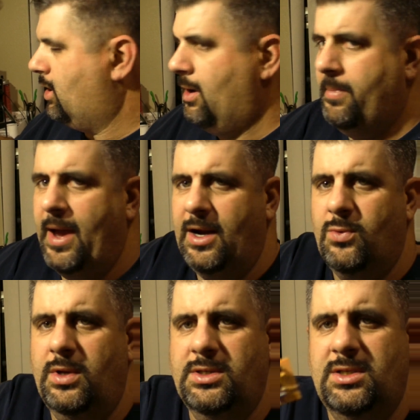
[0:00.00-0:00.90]
compact
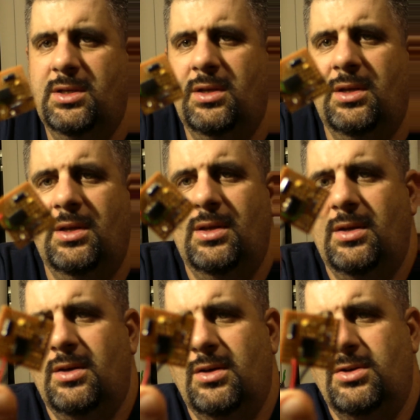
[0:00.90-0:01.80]
ones,
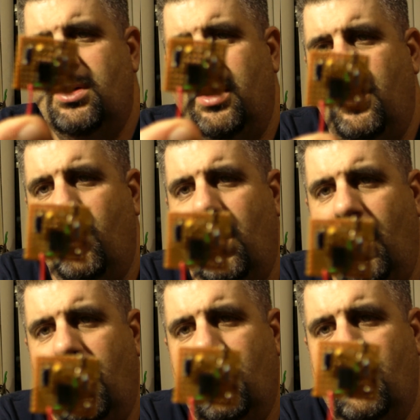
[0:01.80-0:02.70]
sure, they
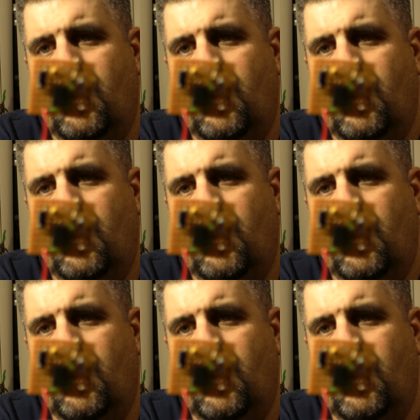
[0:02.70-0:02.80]
work,